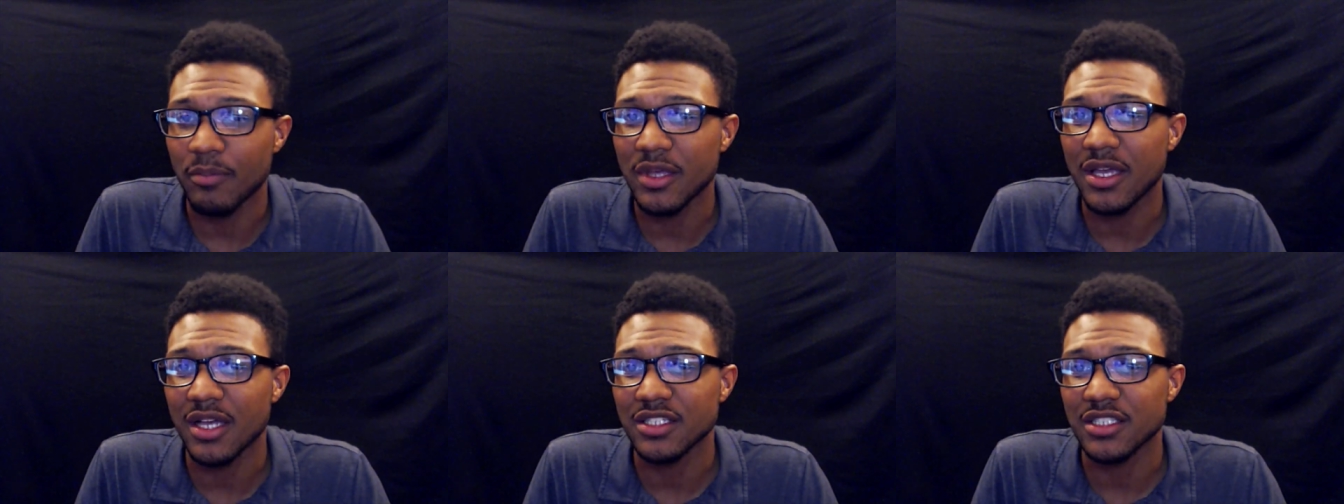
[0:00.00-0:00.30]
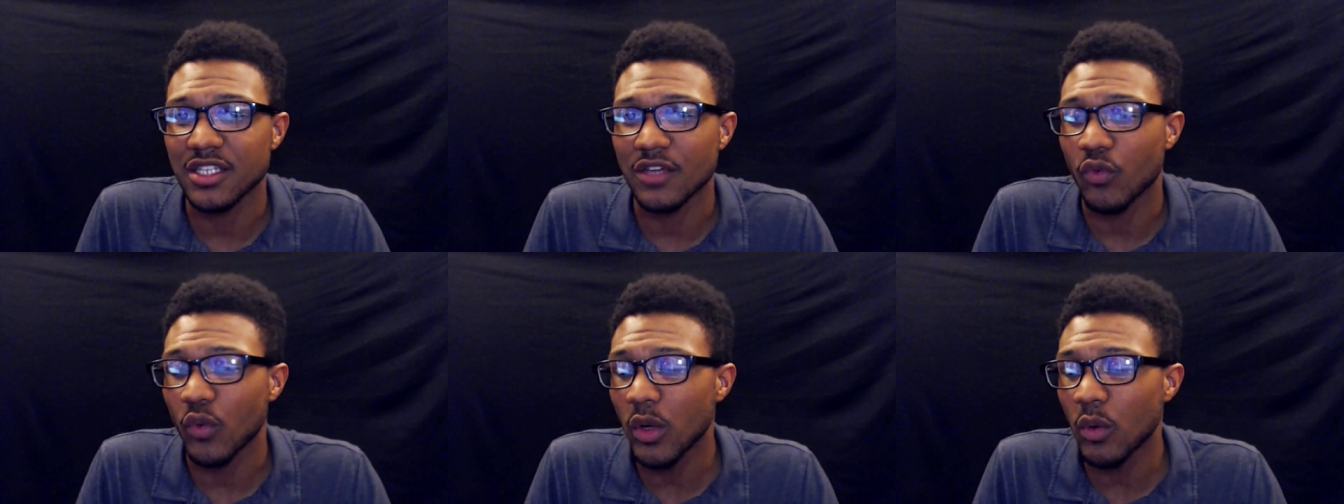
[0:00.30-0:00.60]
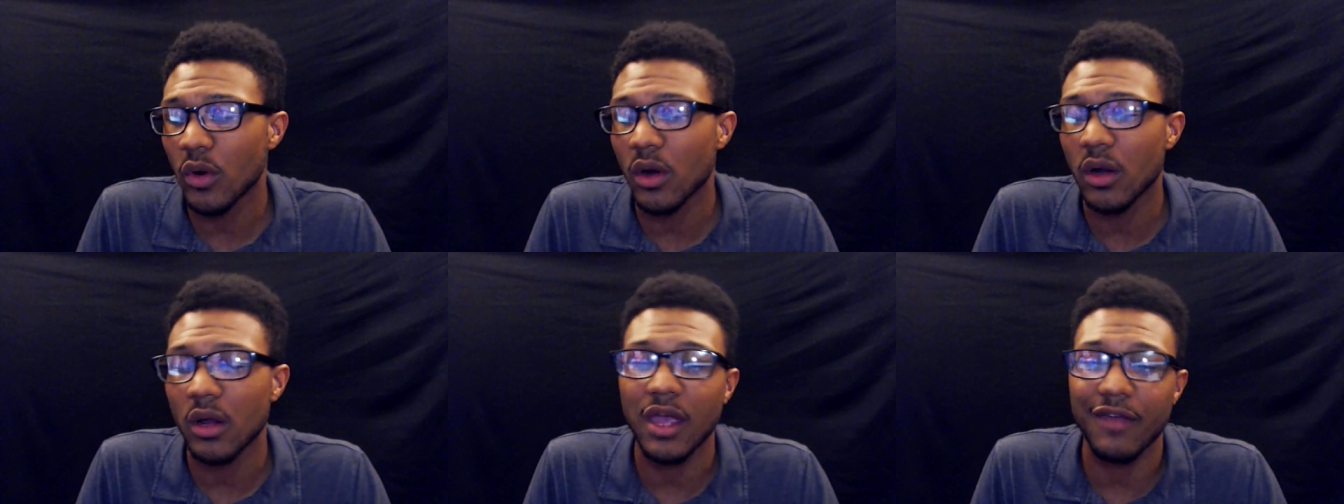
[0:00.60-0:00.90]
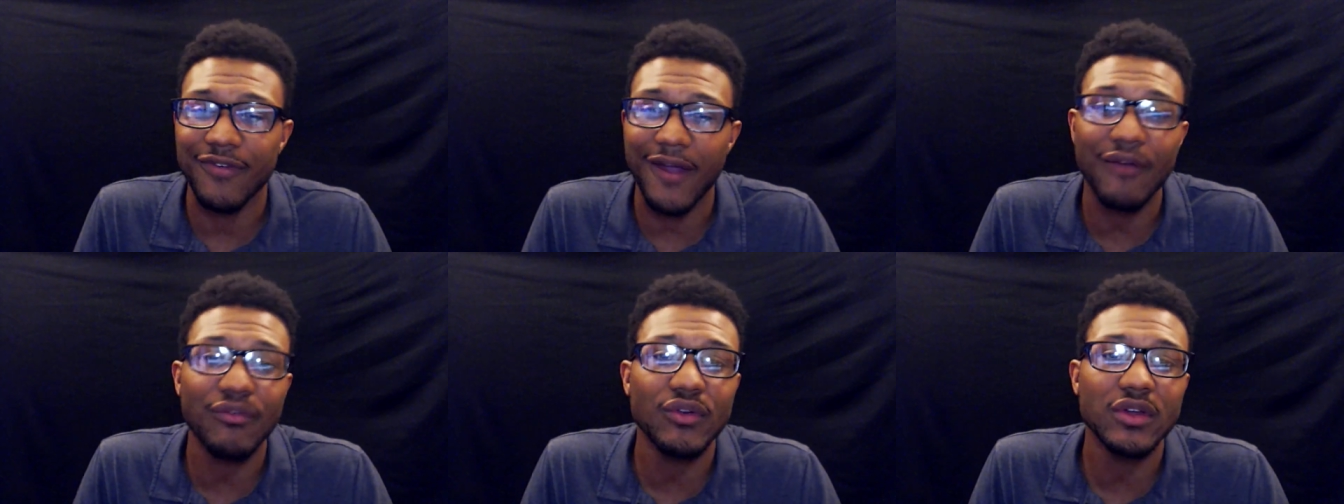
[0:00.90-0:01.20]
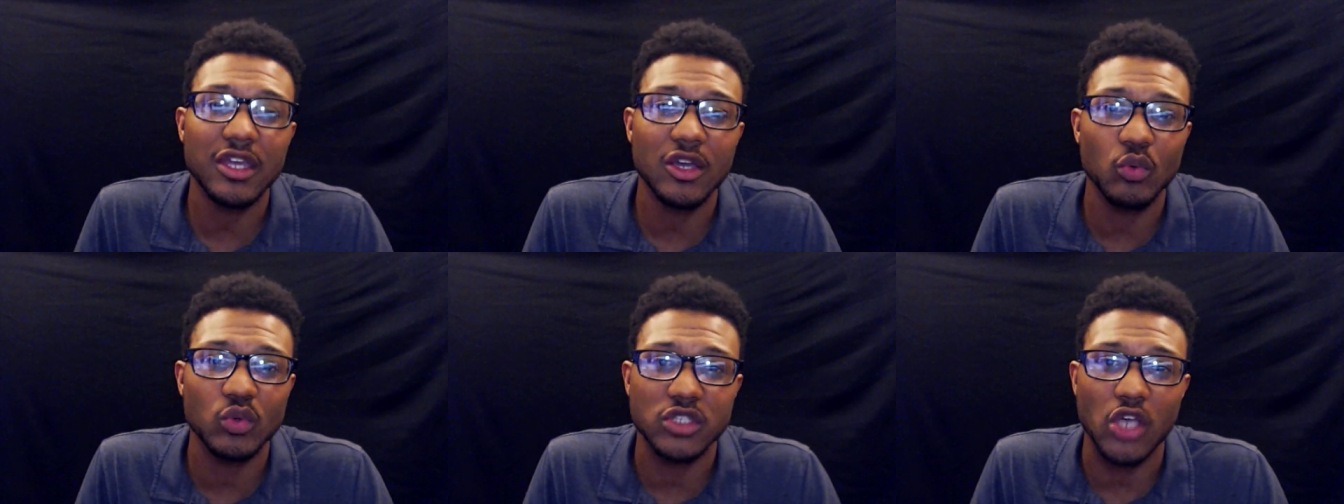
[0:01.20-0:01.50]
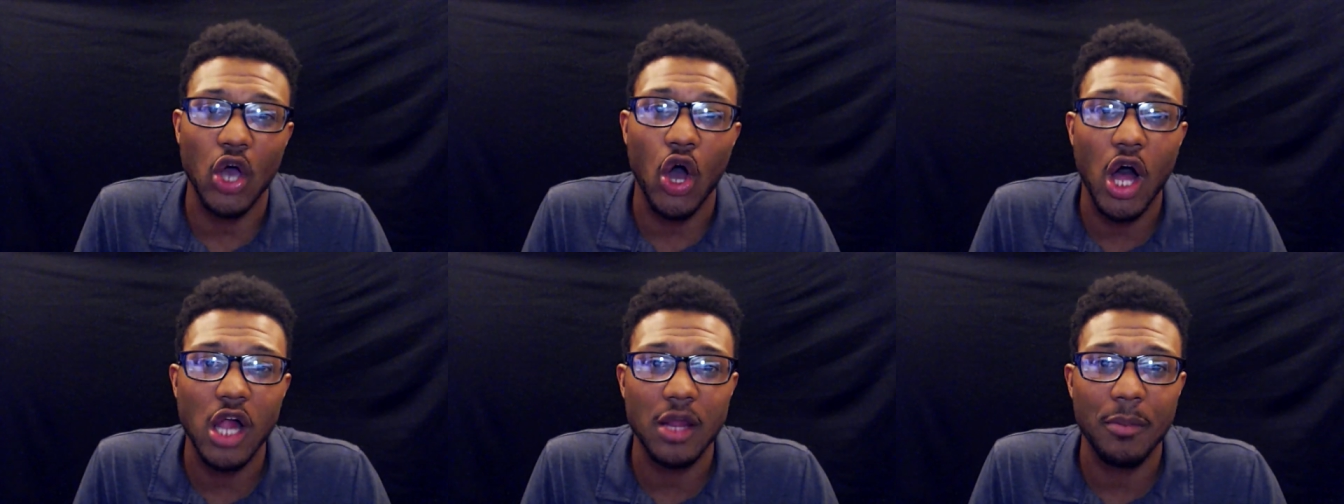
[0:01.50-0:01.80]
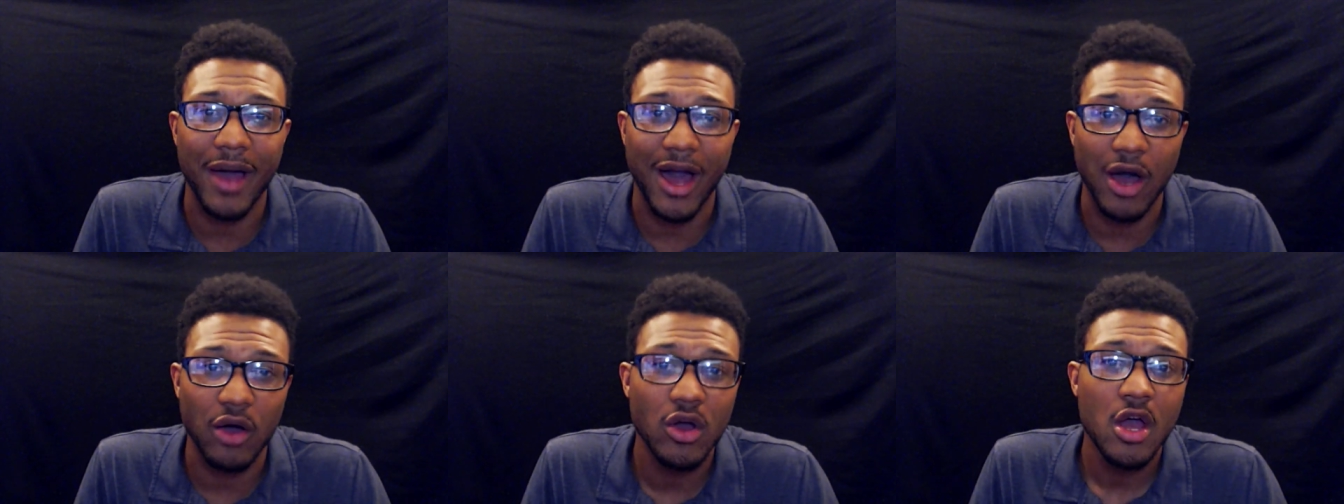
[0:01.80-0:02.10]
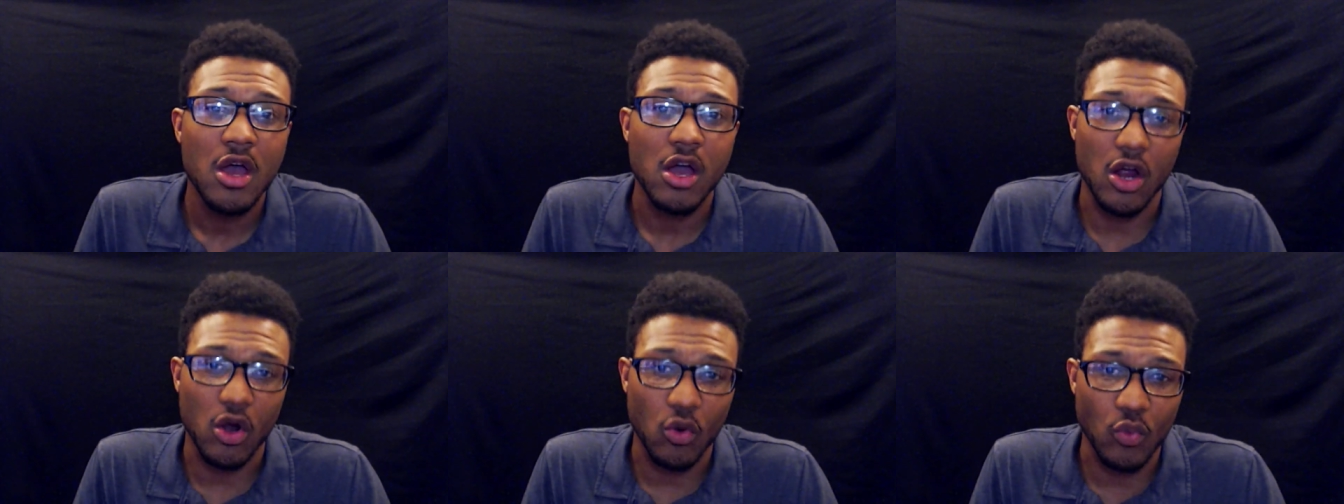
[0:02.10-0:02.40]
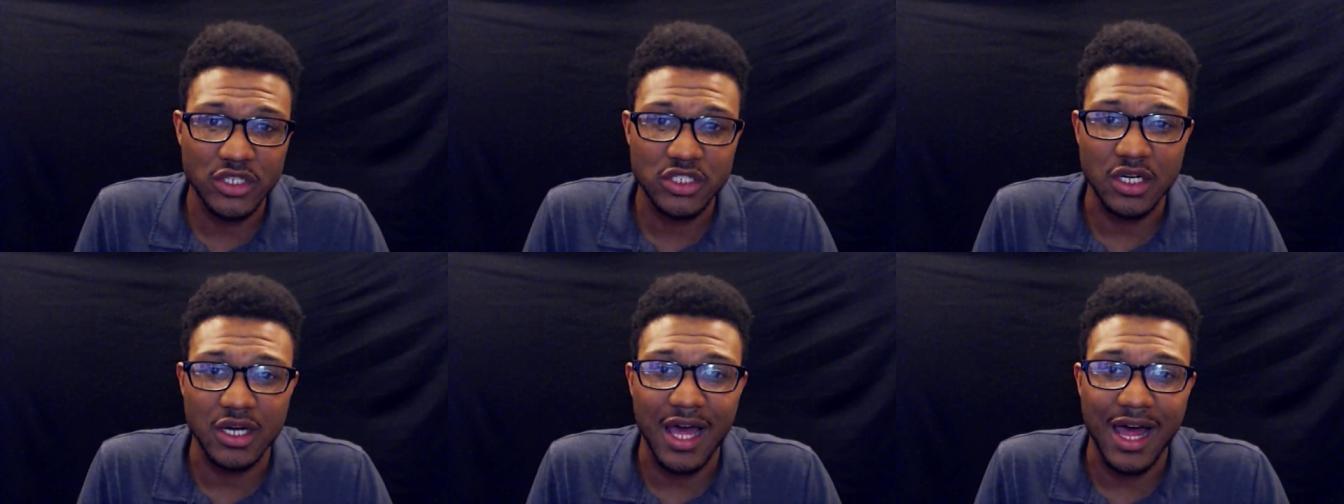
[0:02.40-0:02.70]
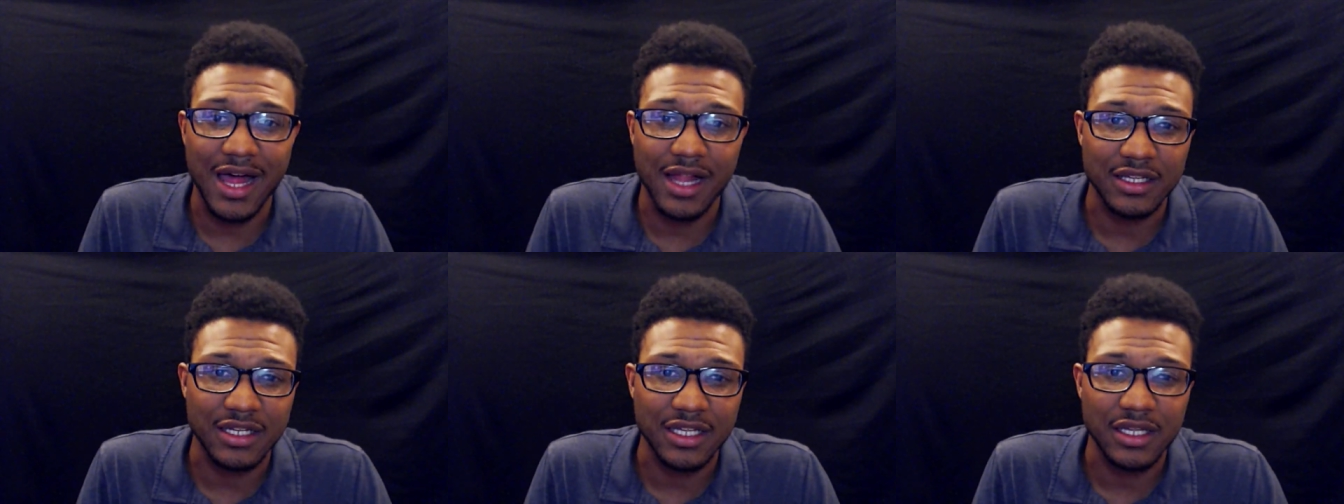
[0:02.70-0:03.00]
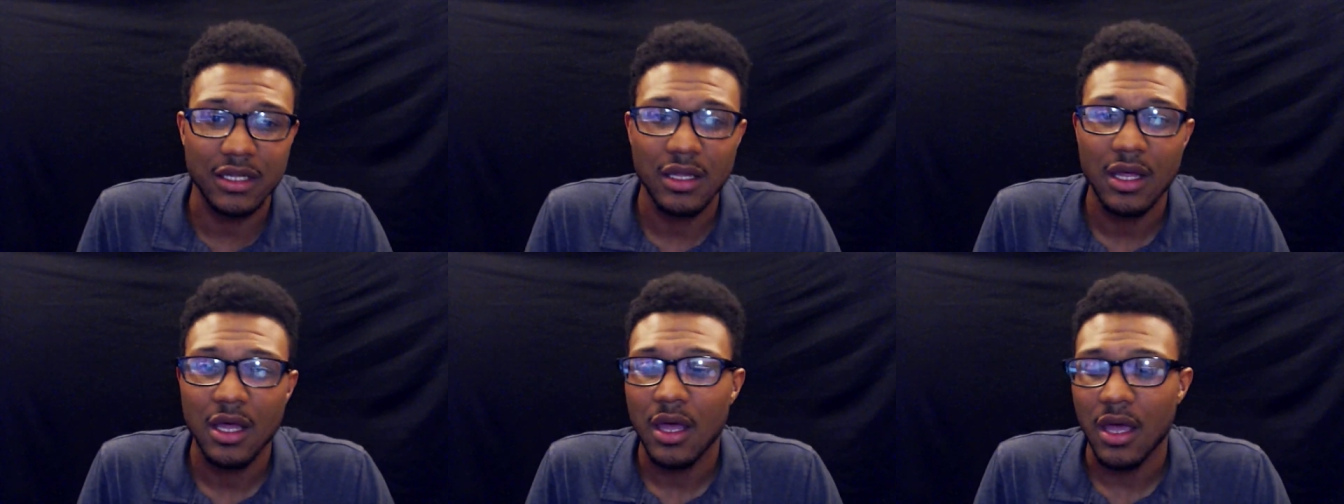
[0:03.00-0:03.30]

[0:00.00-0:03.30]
Because if we were, if everything was all about originality,